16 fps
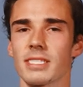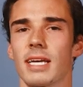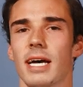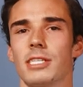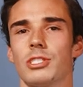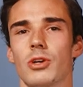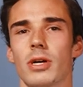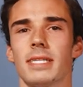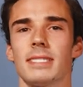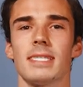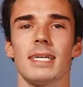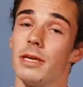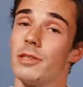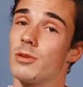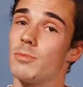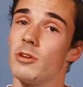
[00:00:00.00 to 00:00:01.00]
SI
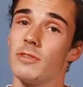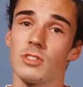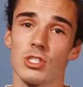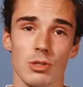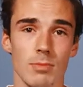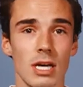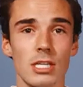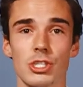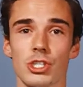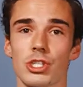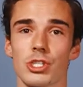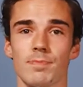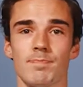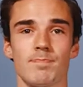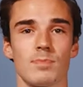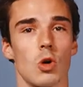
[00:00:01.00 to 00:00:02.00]
joints either moves too
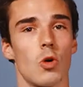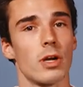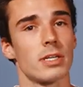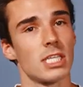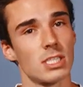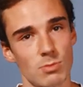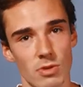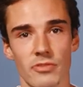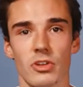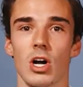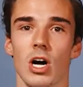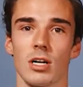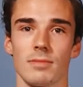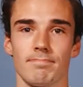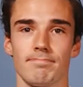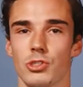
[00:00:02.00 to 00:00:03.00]
much or it doesn't move at
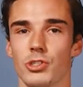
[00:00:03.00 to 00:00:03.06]
all.